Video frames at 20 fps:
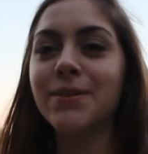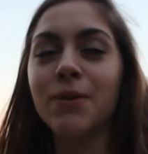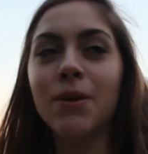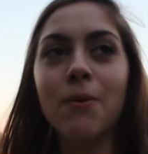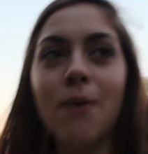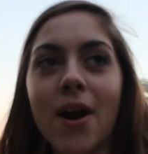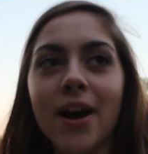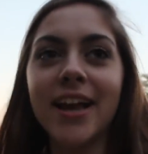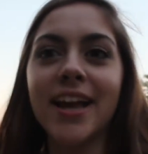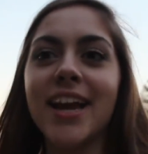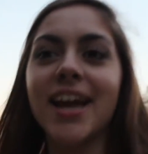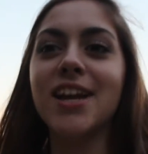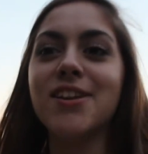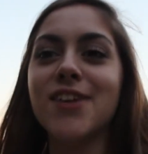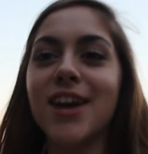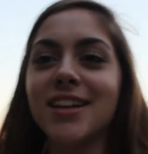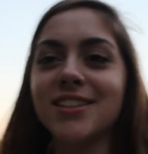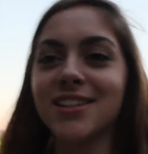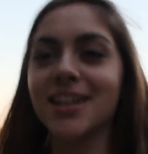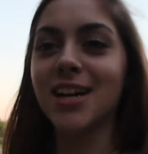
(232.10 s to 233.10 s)
We're walking in.
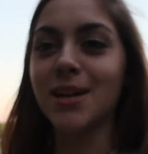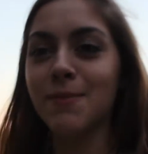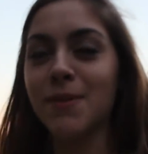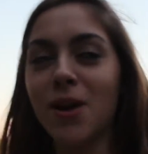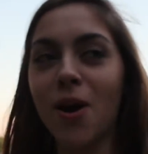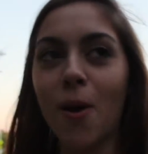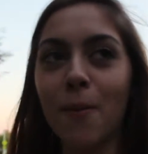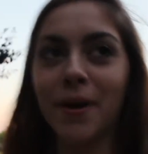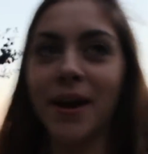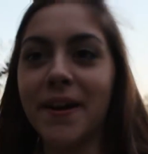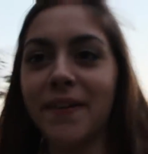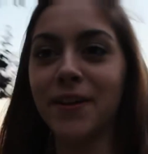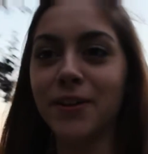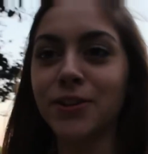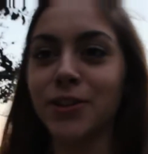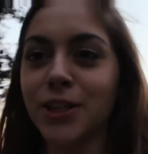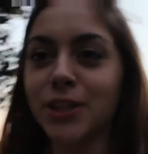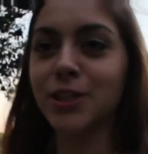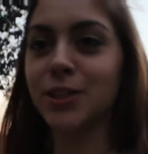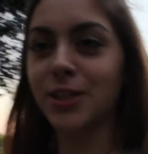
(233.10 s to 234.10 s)
You guys are going to meet all my other
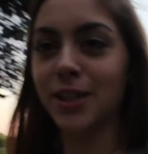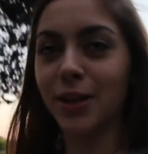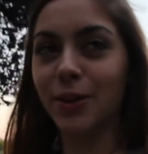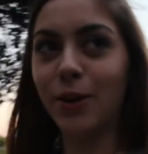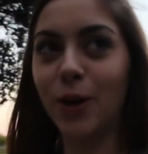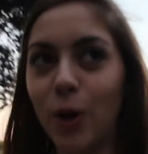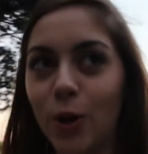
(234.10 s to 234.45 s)
church little